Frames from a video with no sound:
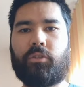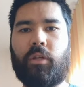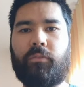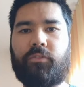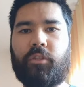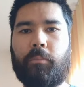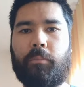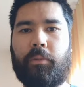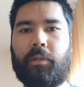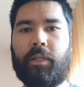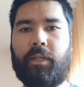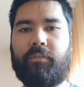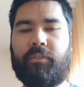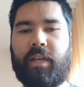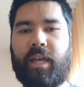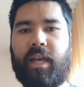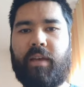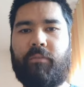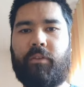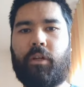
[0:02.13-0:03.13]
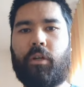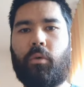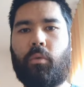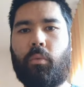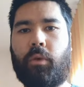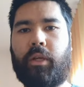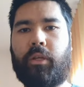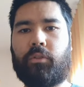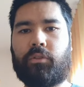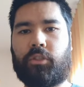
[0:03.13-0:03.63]
it's often believed that having a
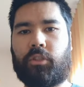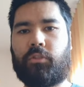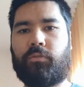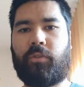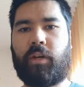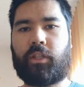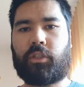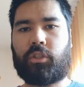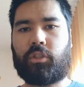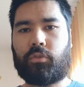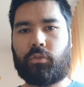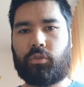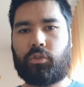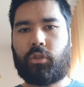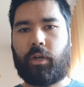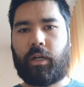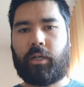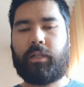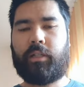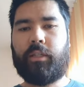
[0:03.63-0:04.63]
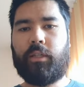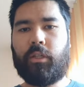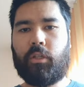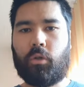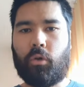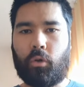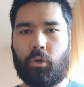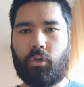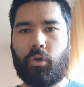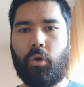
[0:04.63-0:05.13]
weak or dysfunctional trunk,
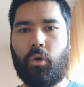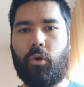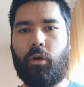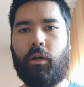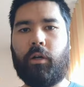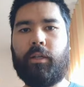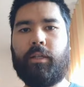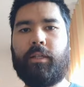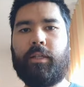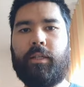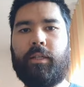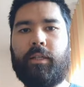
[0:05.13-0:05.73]
or core,